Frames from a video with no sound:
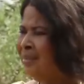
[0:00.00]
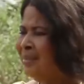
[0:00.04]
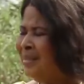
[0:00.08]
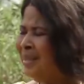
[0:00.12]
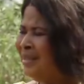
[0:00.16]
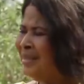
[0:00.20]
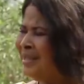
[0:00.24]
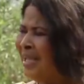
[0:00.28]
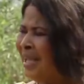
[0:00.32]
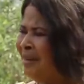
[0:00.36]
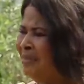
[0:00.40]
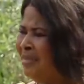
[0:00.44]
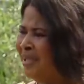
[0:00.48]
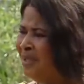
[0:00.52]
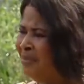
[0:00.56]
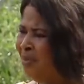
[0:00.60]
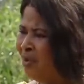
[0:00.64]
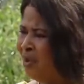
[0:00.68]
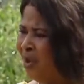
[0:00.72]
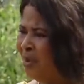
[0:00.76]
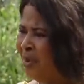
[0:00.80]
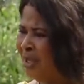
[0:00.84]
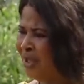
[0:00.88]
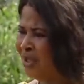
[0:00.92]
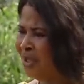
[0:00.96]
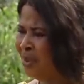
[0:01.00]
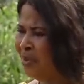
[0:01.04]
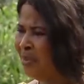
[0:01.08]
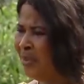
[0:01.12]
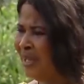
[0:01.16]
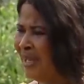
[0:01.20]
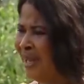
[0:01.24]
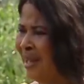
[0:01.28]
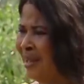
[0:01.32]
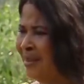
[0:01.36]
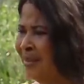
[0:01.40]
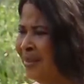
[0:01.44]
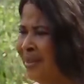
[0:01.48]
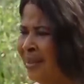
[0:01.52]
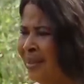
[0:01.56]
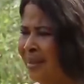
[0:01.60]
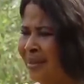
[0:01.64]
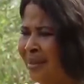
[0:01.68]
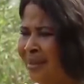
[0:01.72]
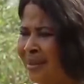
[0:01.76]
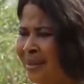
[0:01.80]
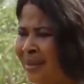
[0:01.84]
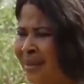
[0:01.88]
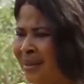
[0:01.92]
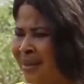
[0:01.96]
This game is becoming something else.
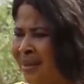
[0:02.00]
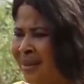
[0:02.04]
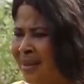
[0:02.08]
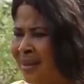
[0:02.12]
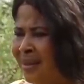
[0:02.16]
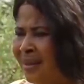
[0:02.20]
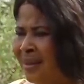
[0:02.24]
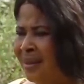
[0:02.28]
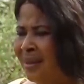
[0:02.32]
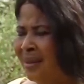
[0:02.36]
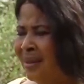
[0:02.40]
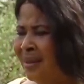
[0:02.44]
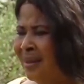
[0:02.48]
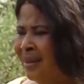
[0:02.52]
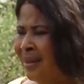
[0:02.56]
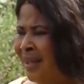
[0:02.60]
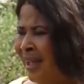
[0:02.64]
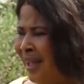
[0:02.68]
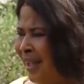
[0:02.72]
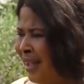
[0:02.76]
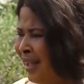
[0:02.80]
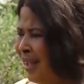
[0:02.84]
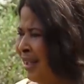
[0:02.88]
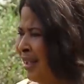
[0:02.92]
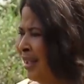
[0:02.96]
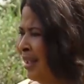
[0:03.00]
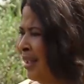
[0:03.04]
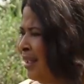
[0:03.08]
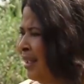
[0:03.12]
Huh?